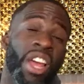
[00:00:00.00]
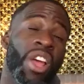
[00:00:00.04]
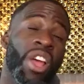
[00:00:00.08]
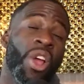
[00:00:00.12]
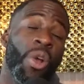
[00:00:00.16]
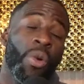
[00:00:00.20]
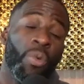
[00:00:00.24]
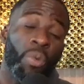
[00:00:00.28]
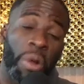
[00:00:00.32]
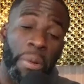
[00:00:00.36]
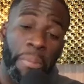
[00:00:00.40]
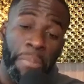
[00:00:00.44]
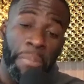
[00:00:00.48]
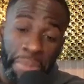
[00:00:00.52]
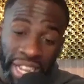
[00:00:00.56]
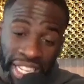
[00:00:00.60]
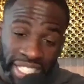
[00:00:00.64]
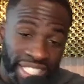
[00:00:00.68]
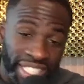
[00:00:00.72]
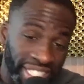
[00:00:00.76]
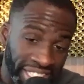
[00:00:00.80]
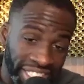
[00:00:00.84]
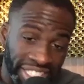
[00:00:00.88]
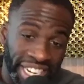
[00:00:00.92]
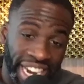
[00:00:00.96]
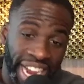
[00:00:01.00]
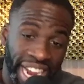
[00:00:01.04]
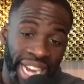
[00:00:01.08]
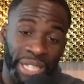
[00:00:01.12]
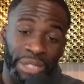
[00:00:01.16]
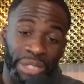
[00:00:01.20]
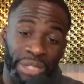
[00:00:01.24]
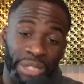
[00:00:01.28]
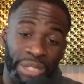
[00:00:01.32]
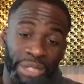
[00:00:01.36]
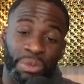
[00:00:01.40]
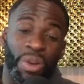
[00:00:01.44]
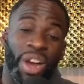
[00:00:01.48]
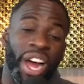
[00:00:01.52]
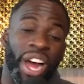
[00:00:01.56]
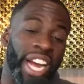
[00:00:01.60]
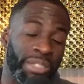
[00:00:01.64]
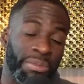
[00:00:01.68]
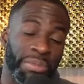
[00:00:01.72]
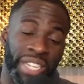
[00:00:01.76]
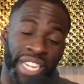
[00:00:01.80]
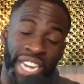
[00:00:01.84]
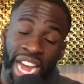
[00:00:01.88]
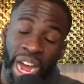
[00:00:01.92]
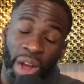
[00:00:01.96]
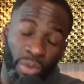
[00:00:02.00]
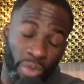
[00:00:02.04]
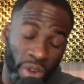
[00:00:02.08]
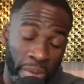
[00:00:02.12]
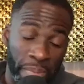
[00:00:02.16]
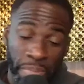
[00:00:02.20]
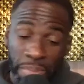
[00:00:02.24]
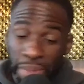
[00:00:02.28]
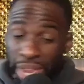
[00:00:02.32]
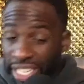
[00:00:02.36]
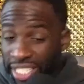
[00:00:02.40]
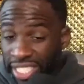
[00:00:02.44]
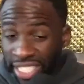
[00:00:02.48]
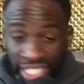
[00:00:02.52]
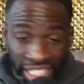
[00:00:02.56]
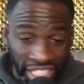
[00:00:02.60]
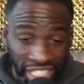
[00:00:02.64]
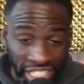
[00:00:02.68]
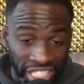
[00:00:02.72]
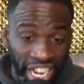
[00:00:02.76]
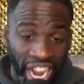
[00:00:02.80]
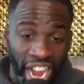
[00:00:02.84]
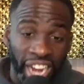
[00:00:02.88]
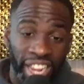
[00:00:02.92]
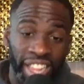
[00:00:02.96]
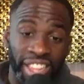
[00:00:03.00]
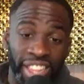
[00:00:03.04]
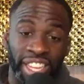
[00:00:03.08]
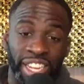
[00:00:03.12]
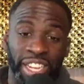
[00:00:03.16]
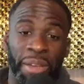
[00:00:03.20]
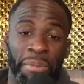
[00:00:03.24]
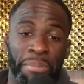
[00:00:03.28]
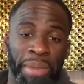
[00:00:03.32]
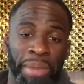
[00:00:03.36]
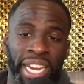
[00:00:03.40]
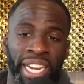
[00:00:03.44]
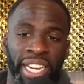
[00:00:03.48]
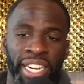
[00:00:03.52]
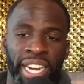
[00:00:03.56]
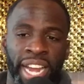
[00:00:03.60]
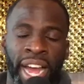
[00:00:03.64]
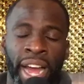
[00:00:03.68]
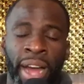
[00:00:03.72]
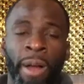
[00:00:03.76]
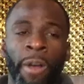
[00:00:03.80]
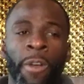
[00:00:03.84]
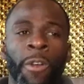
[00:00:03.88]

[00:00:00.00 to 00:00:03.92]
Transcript: we're missing James Wiseman now, we're missing Jonathan Kuminga now.